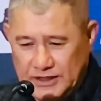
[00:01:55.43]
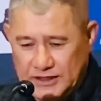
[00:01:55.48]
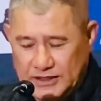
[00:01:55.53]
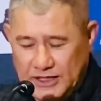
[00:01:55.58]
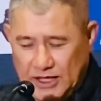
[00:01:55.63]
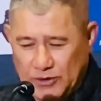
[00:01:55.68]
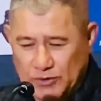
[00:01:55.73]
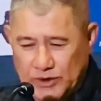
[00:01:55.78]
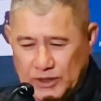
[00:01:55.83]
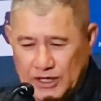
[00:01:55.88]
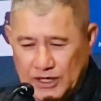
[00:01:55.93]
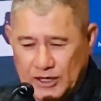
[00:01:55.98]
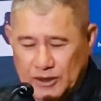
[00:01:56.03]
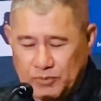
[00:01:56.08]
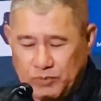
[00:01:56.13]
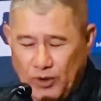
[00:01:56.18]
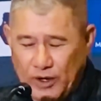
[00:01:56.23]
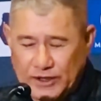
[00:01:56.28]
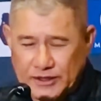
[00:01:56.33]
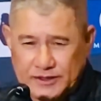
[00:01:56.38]
yeah, we get a
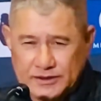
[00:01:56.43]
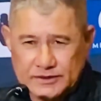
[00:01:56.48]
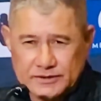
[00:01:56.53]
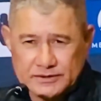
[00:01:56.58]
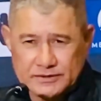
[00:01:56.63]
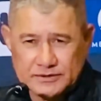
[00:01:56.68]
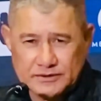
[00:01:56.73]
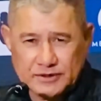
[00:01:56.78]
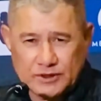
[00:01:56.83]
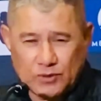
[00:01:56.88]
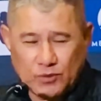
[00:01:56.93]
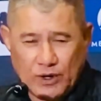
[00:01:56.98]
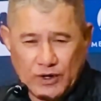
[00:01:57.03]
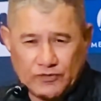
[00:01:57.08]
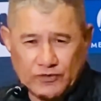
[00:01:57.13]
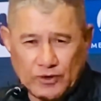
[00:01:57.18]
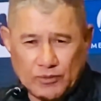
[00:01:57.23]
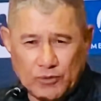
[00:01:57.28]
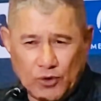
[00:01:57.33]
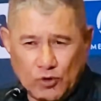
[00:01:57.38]
point away
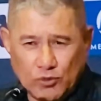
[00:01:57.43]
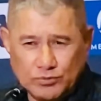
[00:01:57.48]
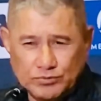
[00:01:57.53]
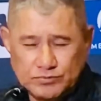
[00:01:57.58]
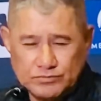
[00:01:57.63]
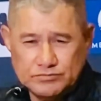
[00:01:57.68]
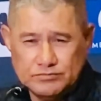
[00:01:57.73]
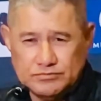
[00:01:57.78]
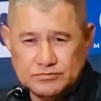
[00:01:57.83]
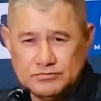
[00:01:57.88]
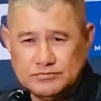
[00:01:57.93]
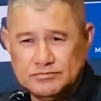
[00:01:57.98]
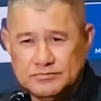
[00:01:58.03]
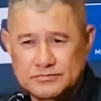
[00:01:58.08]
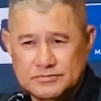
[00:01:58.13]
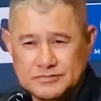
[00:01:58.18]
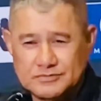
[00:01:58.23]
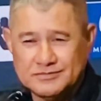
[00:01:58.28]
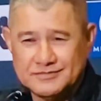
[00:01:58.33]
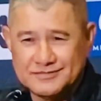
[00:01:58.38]
from home,
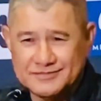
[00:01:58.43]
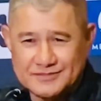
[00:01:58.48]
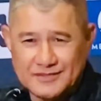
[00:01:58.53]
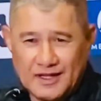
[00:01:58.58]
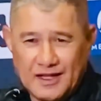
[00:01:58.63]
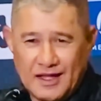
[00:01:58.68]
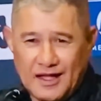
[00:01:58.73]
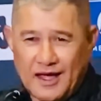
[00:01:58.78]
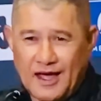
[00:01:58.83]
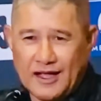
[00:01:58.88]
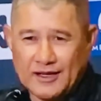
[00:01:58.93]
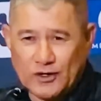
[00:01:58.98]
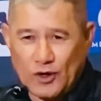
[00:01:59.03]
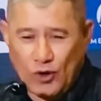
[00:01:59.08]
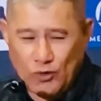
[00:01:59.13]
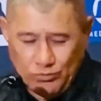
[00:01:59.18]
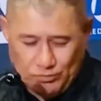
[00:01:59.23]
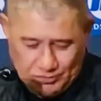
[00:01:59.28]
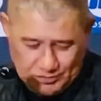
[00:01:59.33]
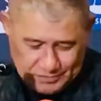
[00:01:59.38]
at
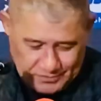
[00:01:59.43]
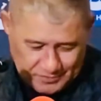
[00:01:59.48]
home.